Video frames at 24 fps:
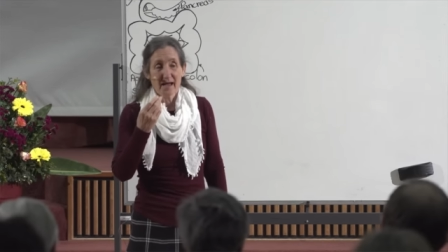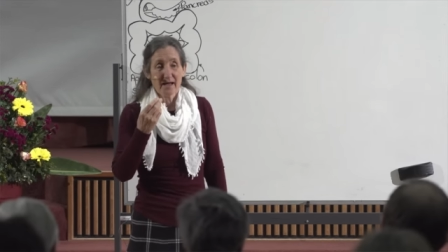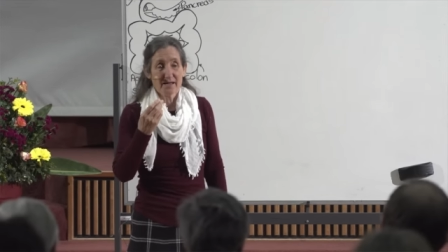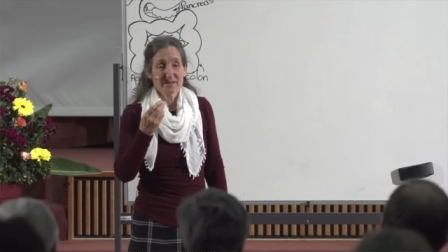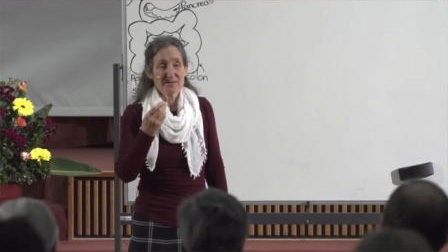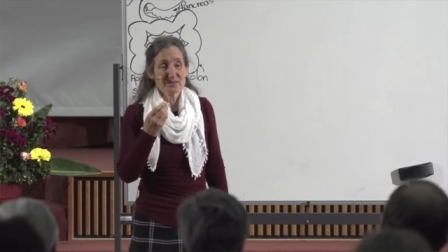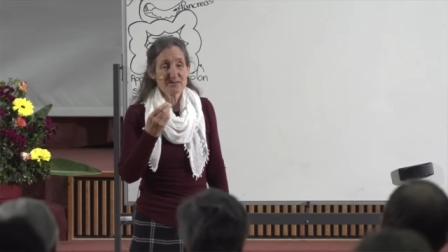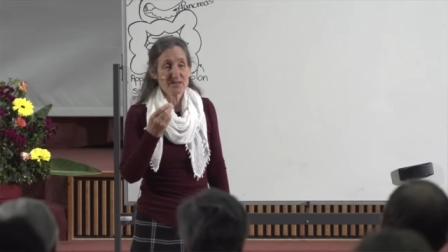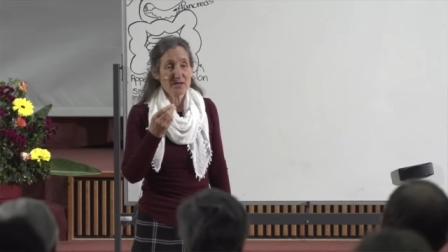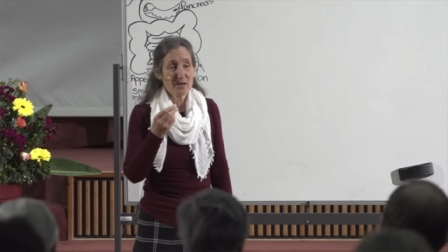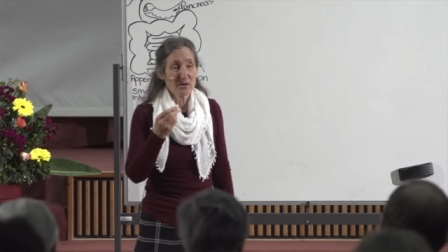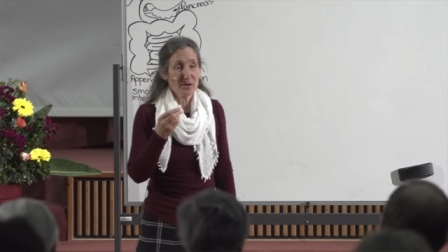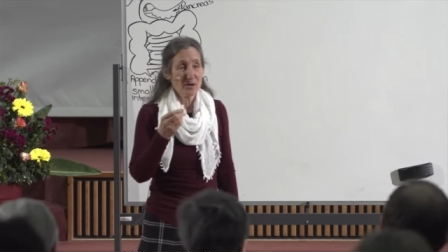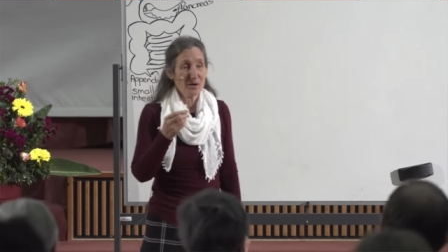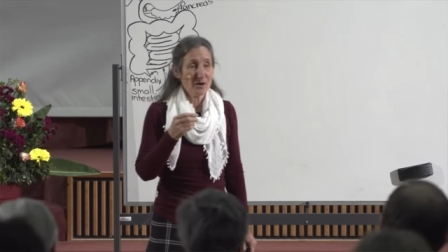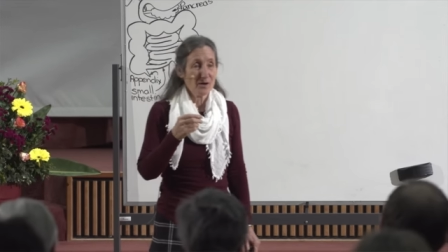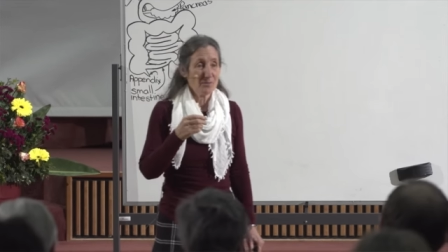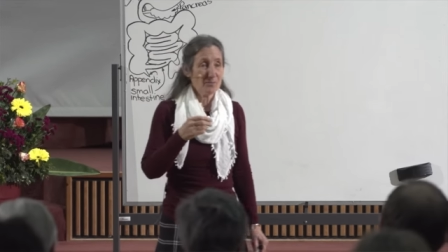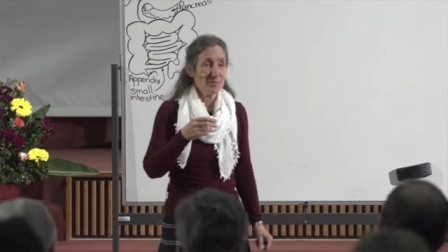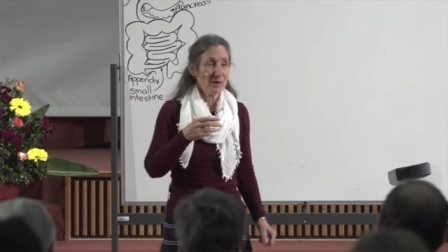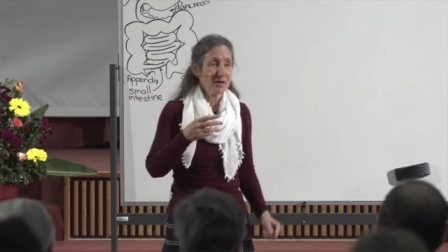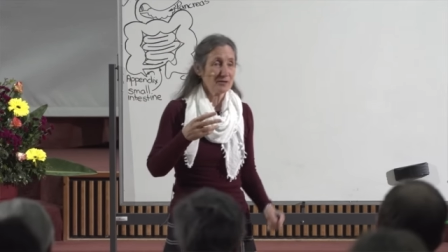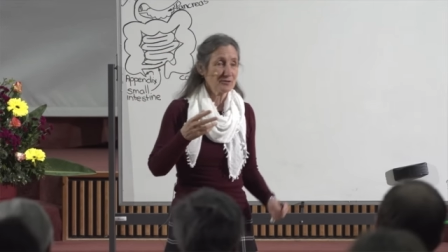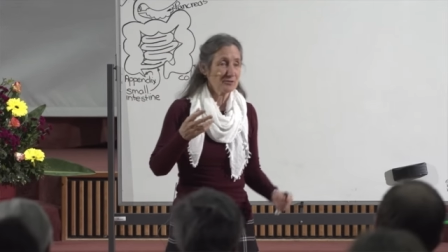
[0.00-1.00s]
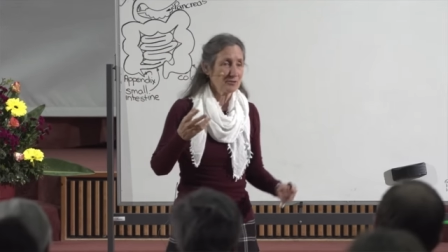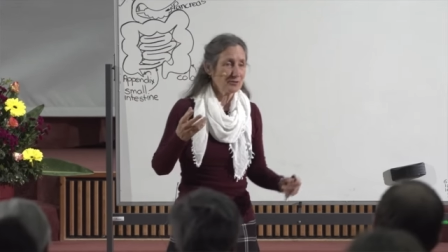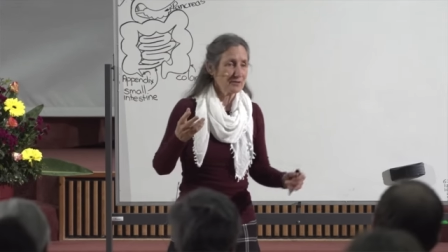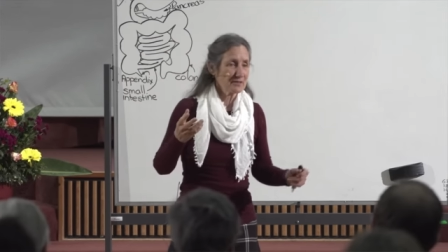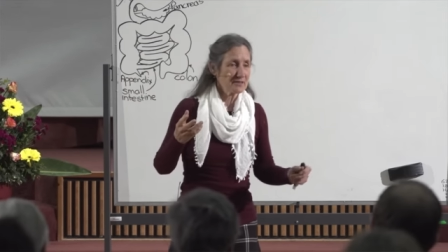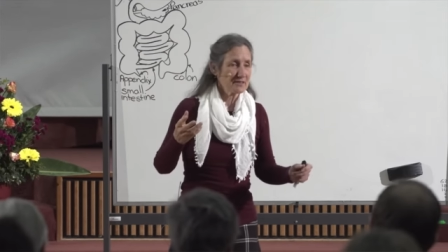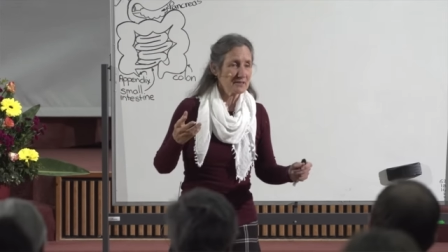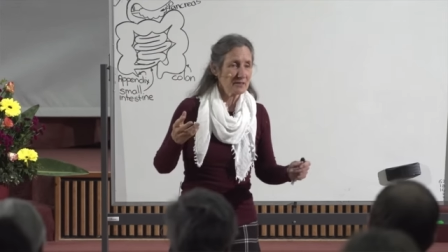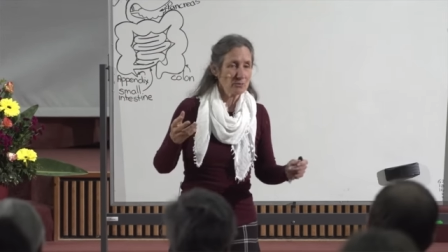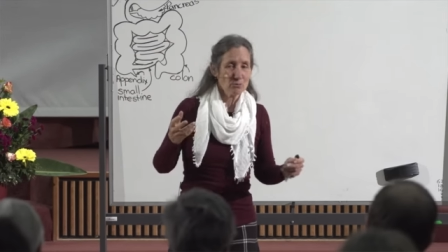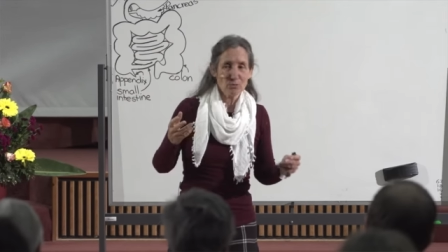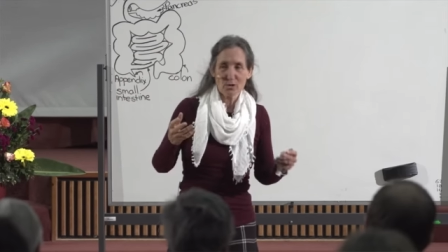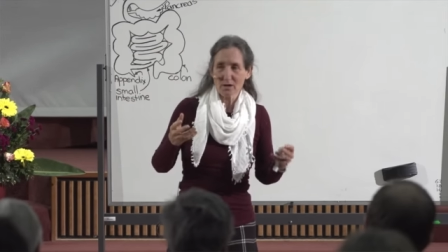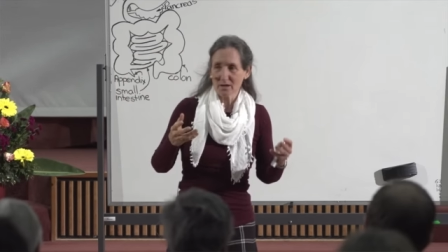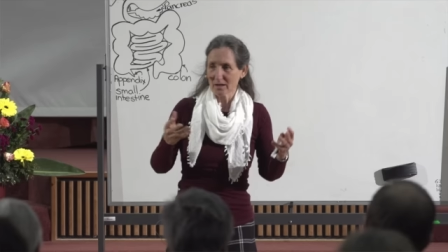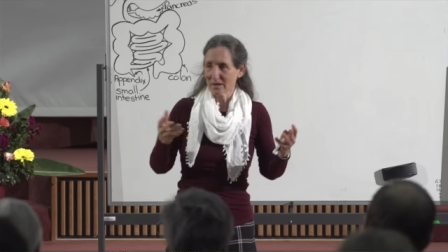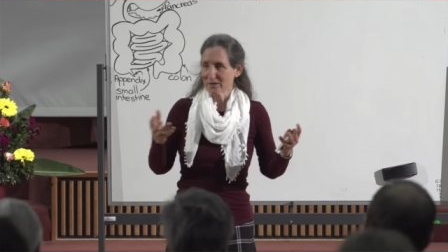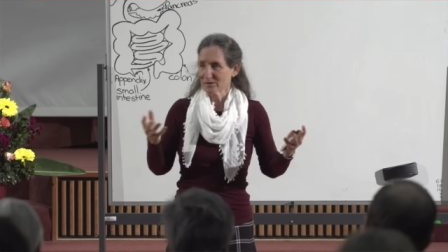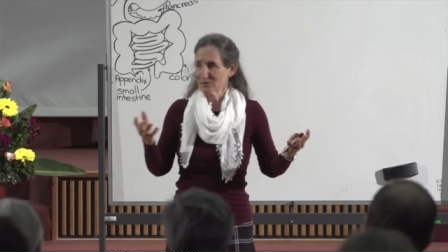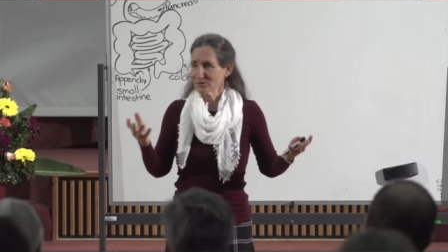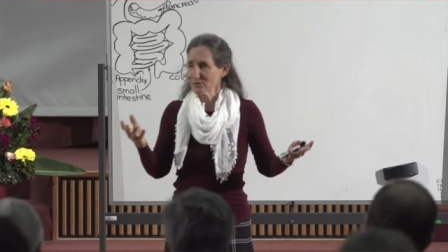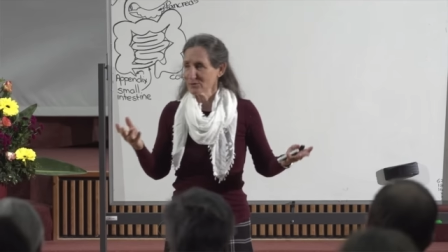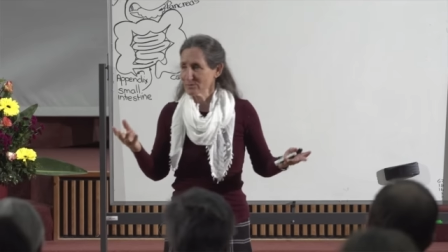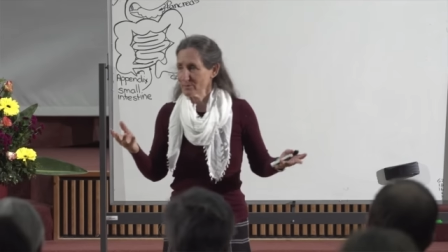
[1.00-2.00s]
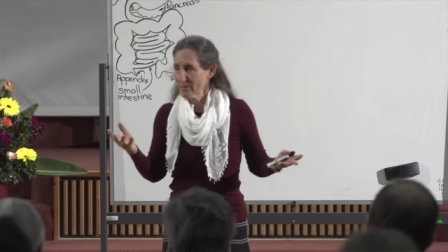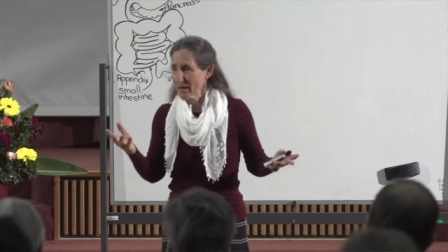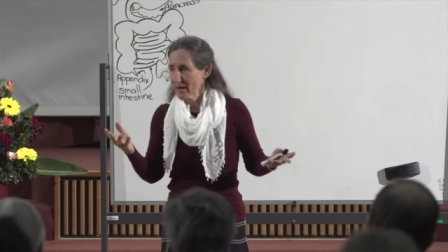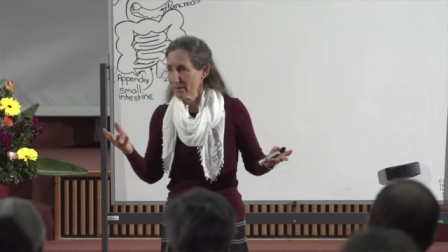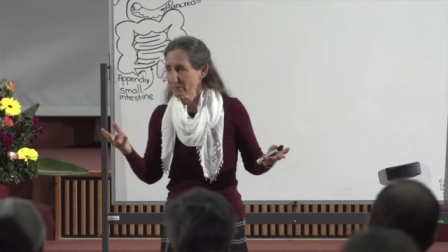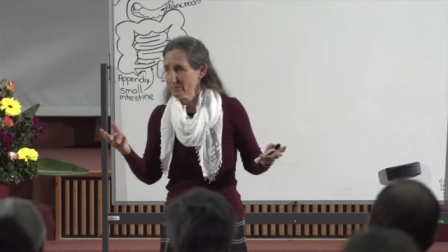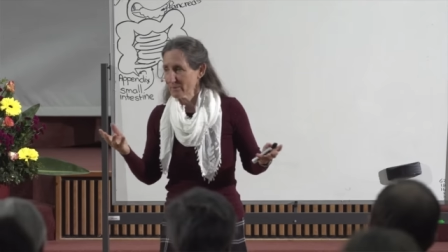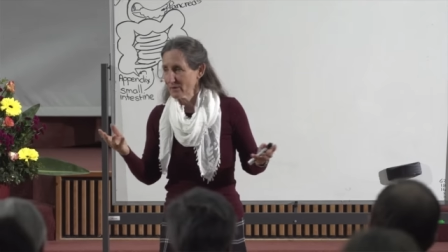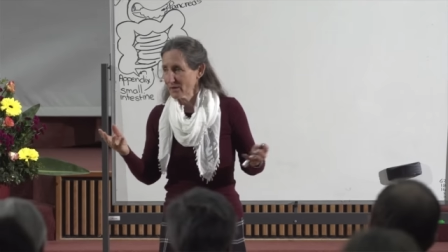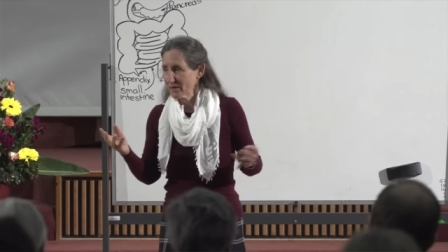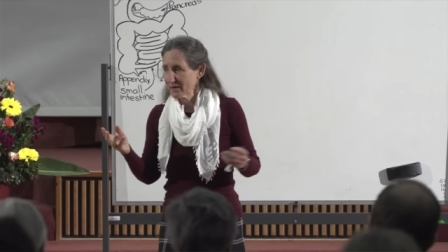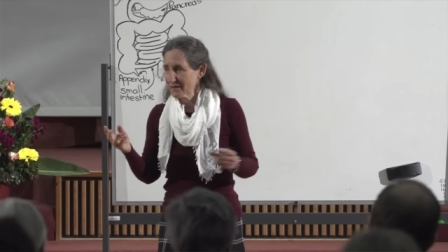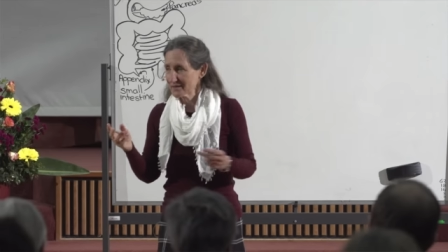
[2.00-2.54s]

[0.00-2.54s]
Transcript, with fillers: And so my daughter said, What'll I do, Mum?